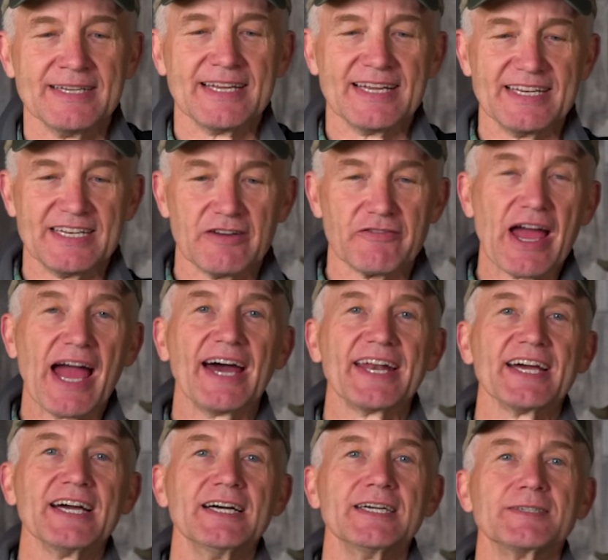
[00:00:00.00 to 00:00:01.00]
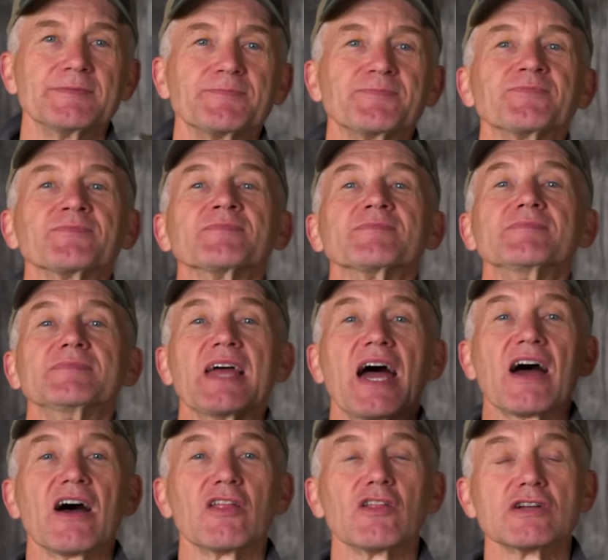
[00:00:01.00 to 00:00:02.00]
In Nevada,
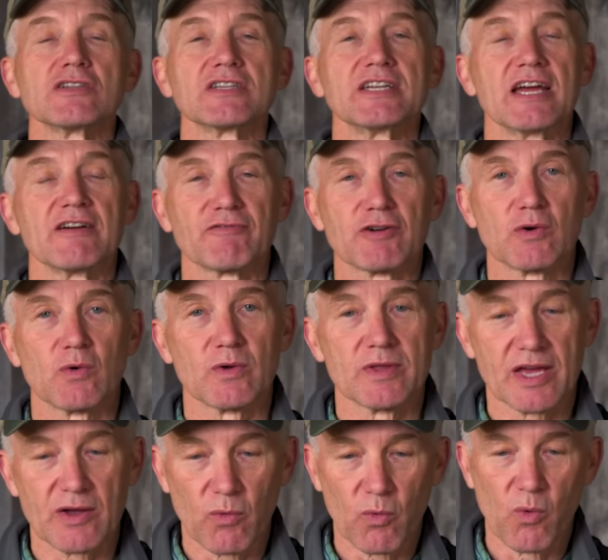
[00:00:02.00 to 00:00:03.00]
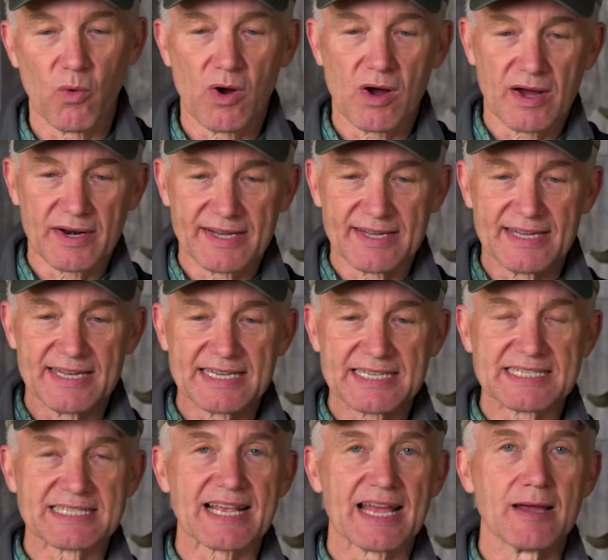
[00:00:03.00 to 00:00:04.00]
now there's an effort where they want to
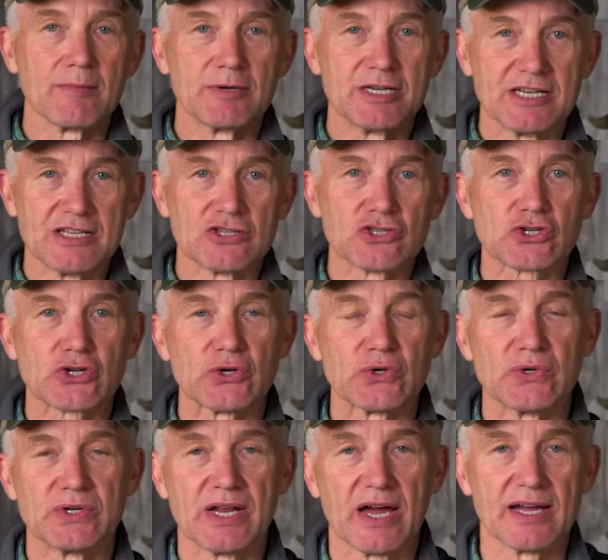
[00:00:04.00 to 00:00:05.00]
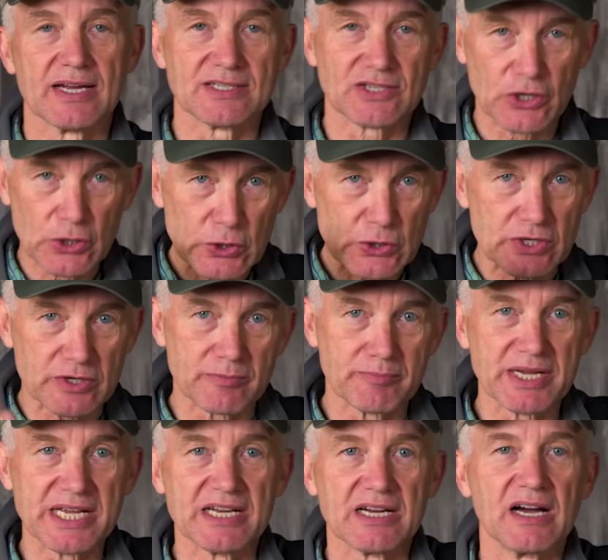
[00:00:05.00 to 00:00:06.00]
examine and scrutinize who should
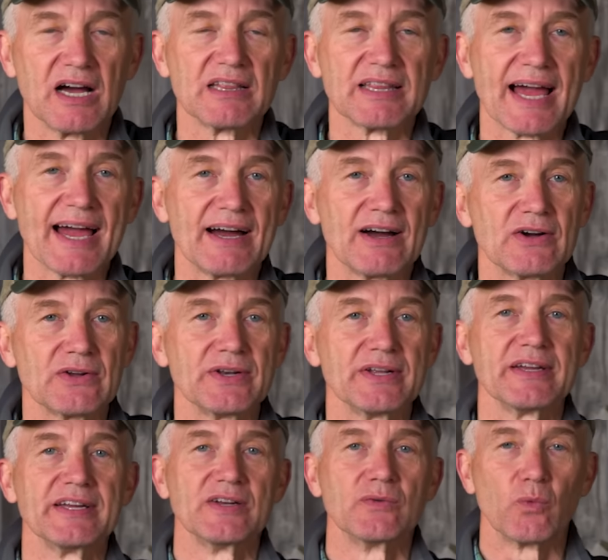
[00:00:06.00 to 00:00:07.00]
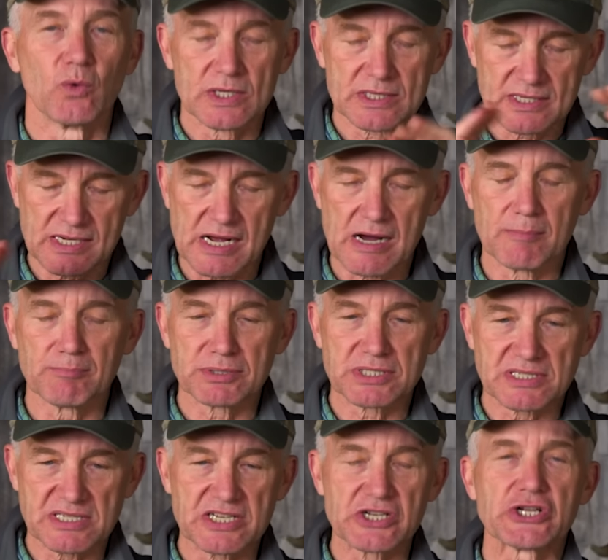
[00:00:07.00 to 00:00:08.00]
be allowed and what the
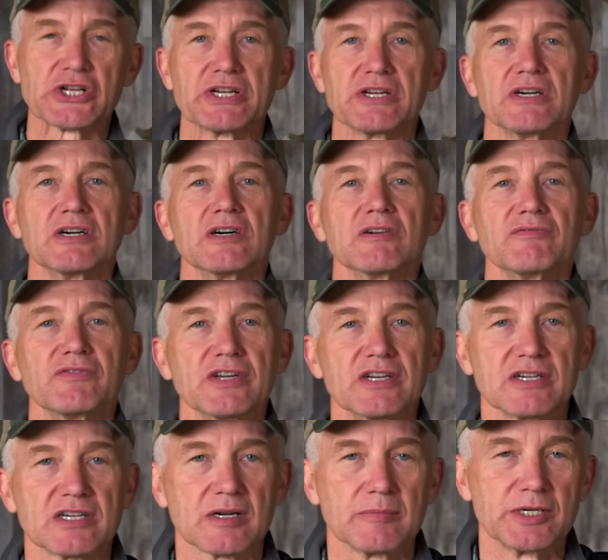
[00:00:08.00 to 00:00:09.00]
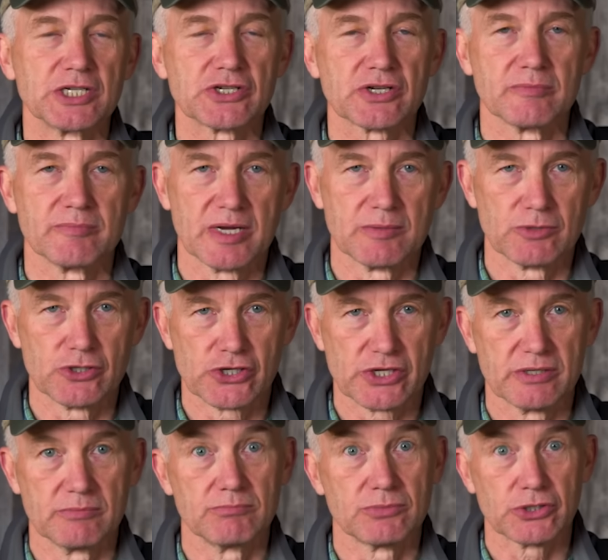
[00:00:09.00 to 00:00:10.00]
composition of their commission
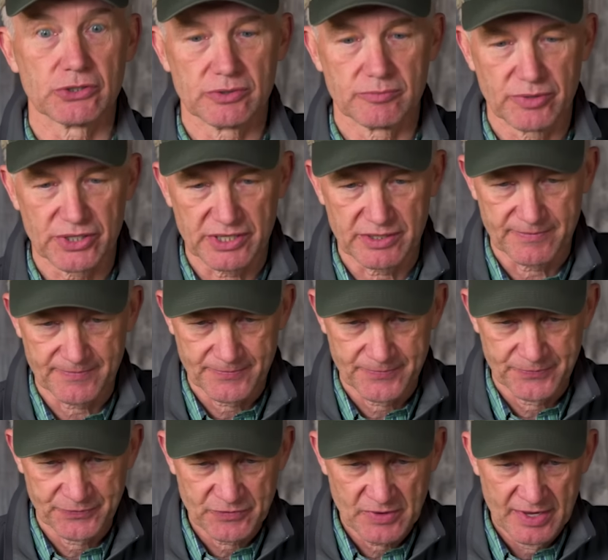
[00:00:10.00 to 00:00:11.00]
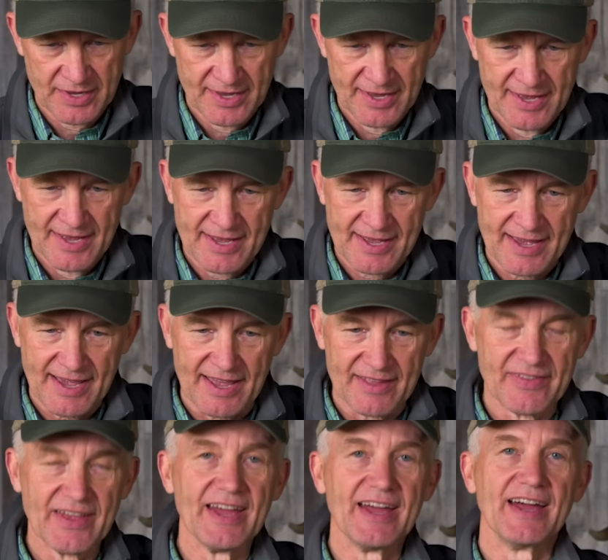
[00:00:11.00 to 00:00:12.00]
membership should be.
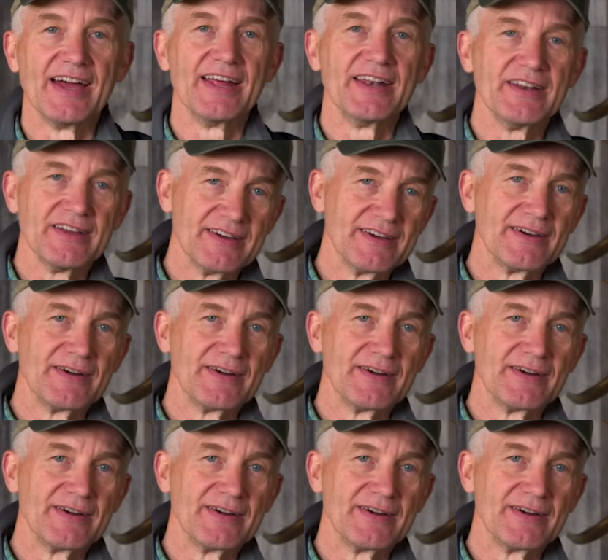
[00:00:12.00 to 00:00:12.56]
And then